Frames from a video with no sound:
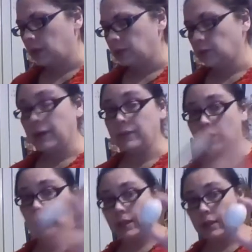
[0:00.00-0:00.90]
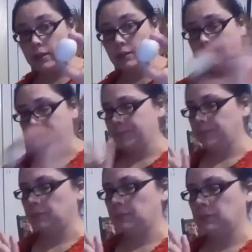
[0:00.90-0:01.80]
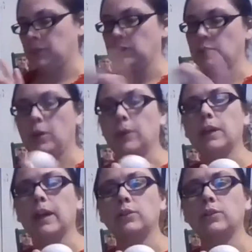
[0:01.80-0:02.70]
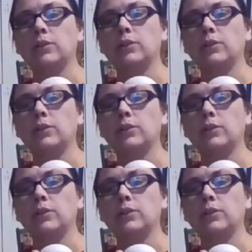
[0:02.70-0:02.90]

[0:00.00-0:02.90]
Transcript: So I have a chicken egg here. This is probably actually